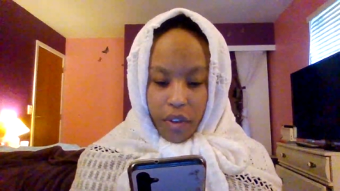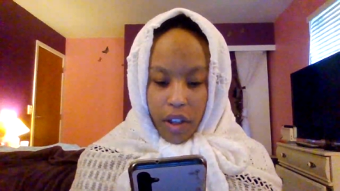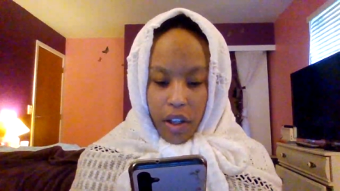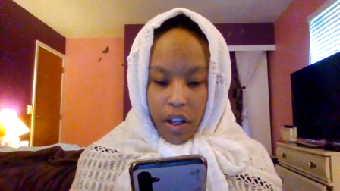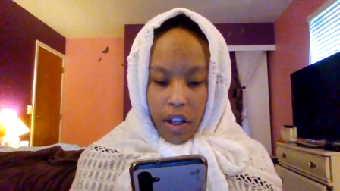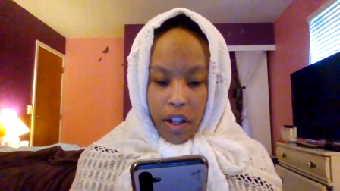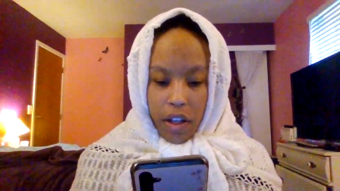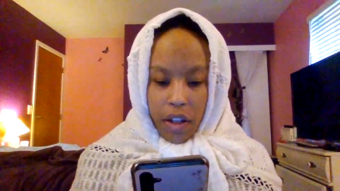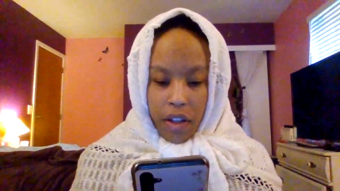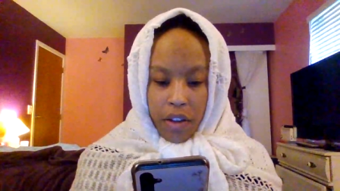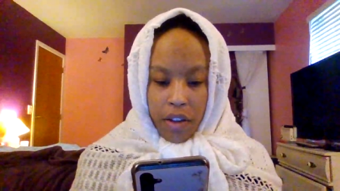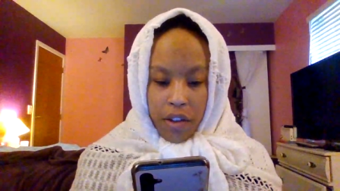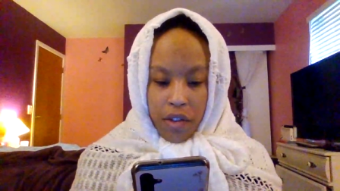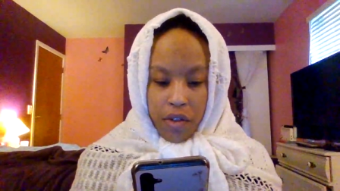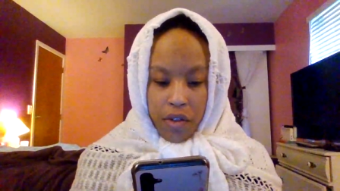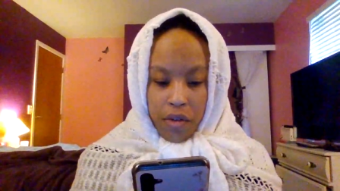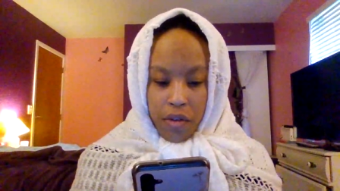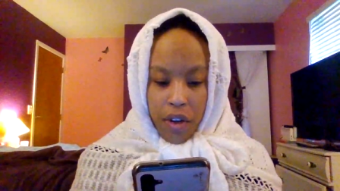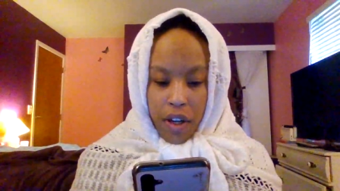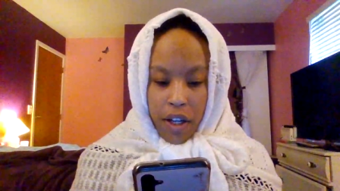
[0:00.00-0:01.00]
And the
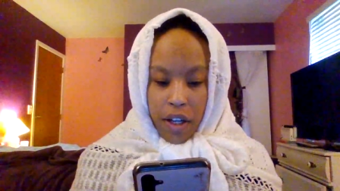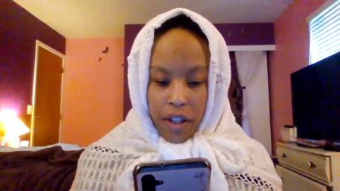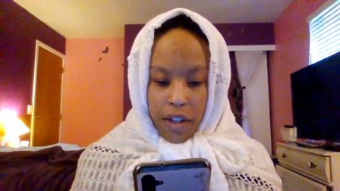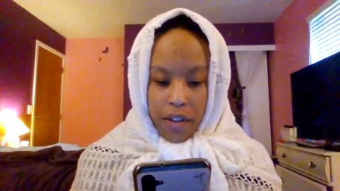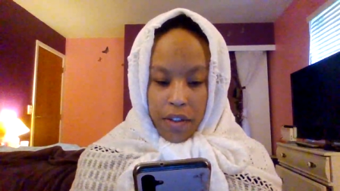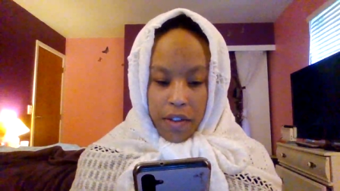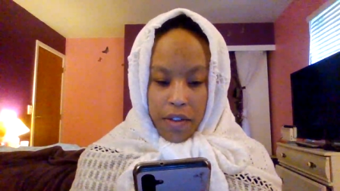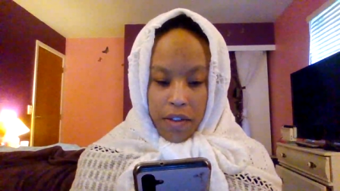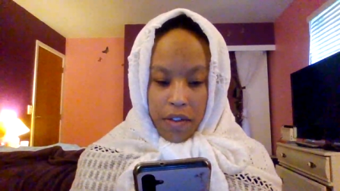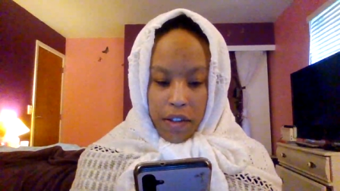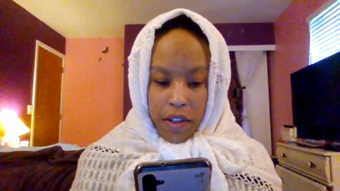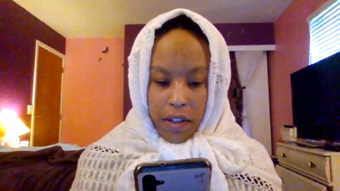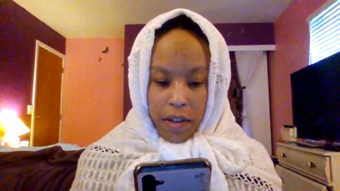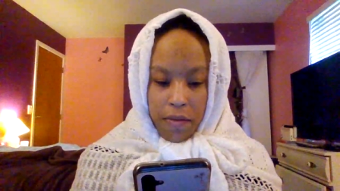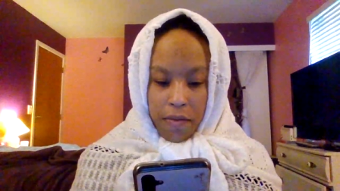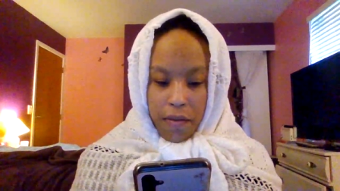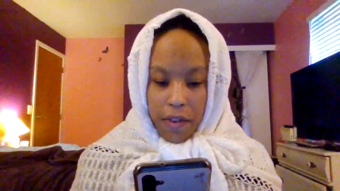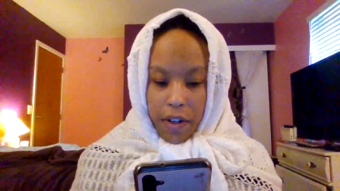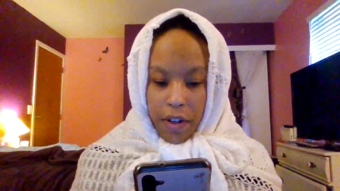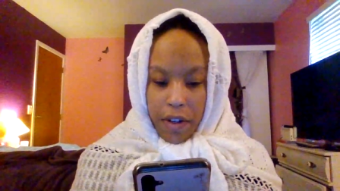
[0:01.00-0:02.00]
Tsugai doesn't
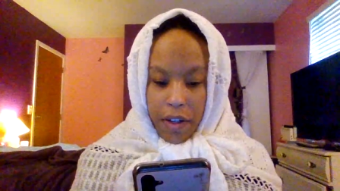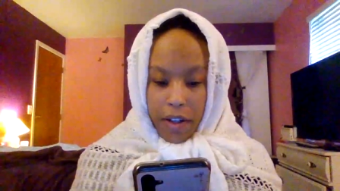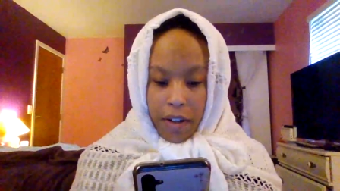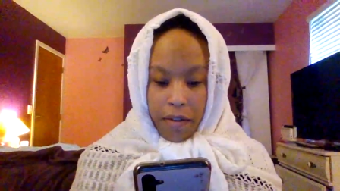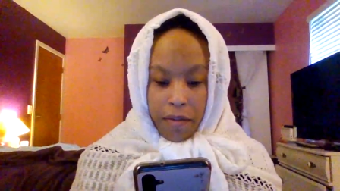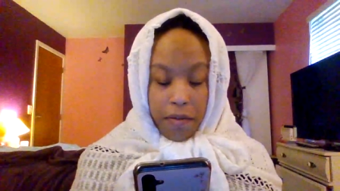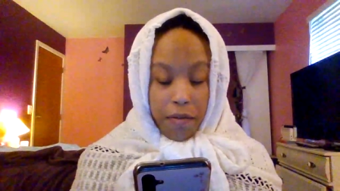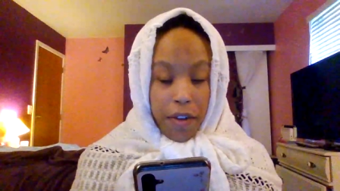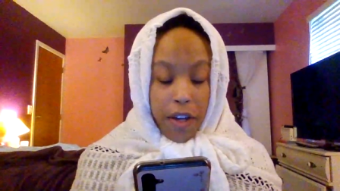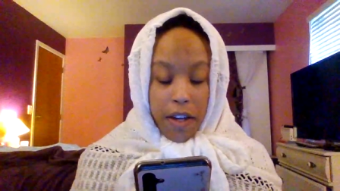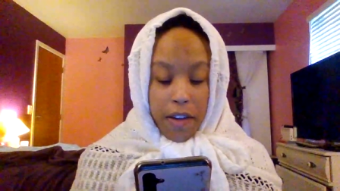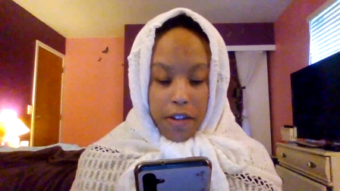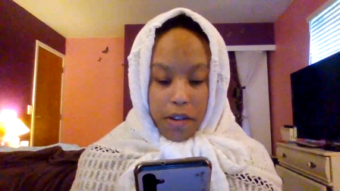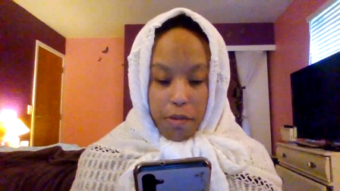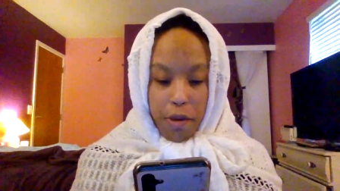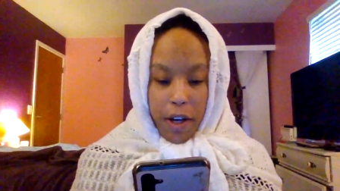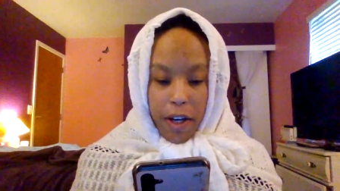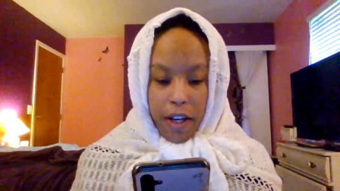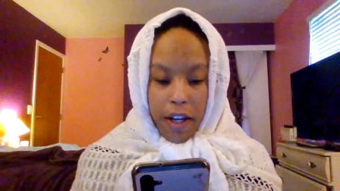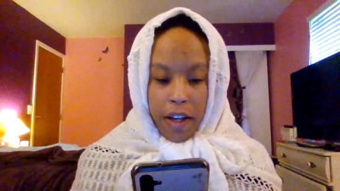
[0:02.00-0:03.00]
seem very
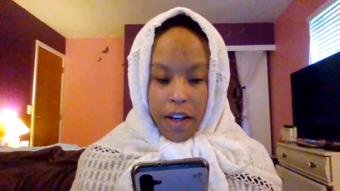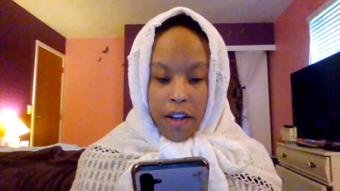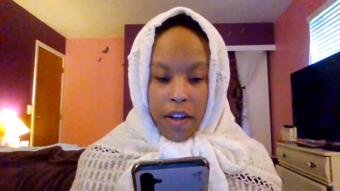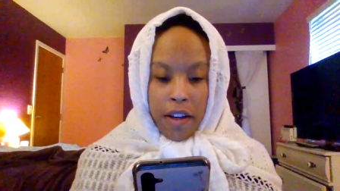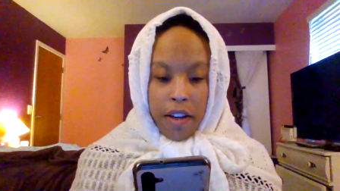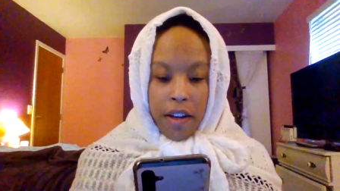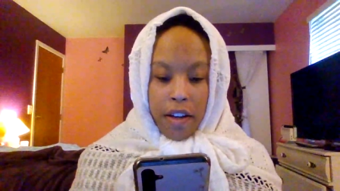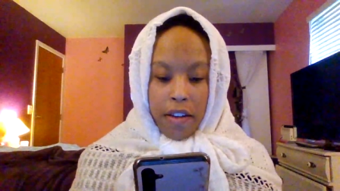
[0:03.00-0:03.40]
phased by it.